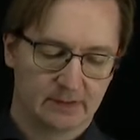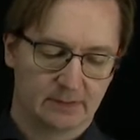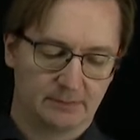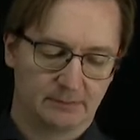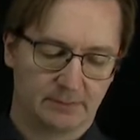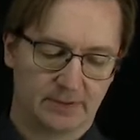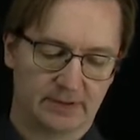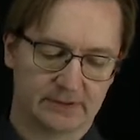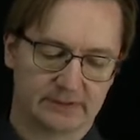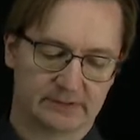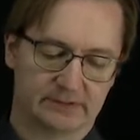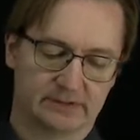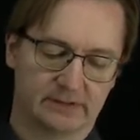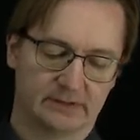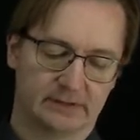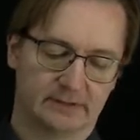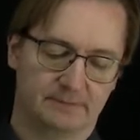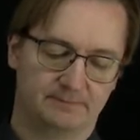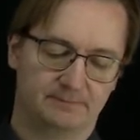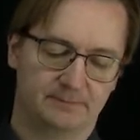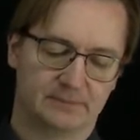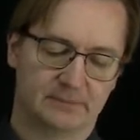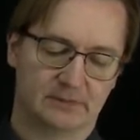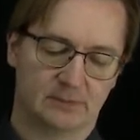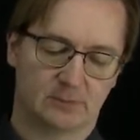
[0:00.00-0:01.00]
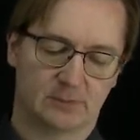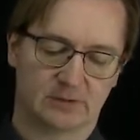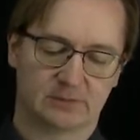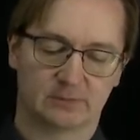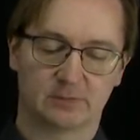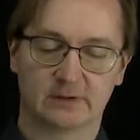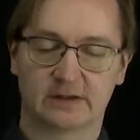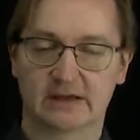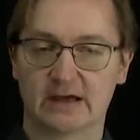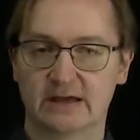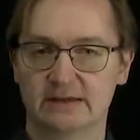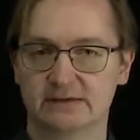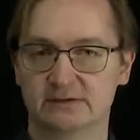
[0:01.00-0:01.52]
But what we
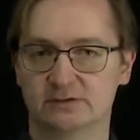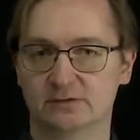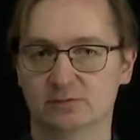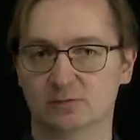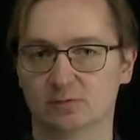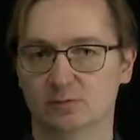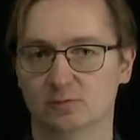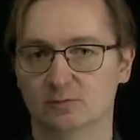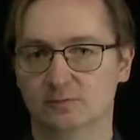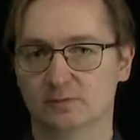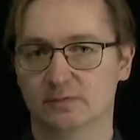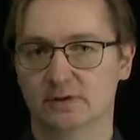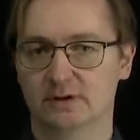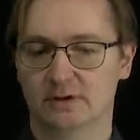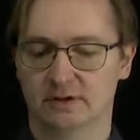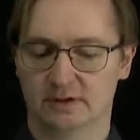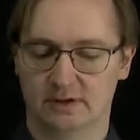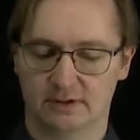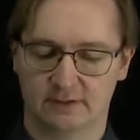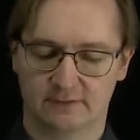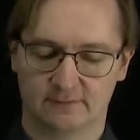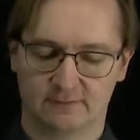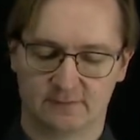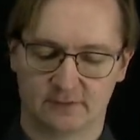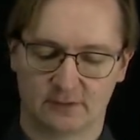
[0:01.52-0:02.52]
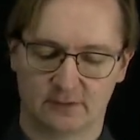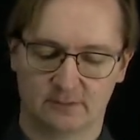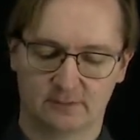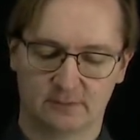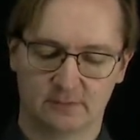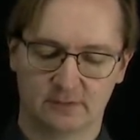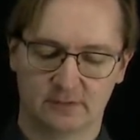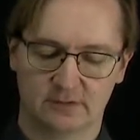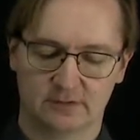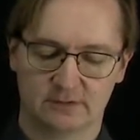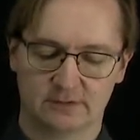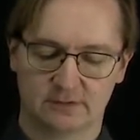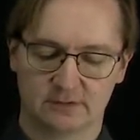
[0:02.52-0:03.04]
can do
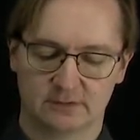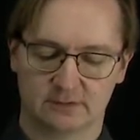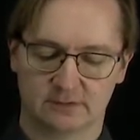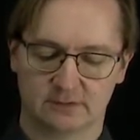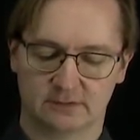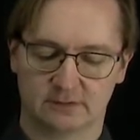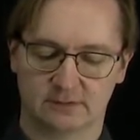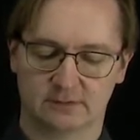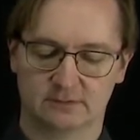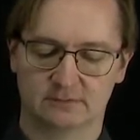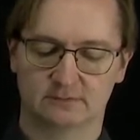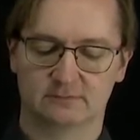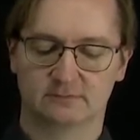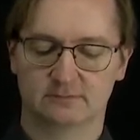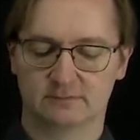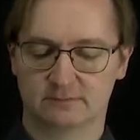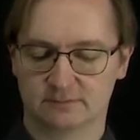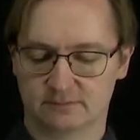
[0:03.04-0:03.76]
from the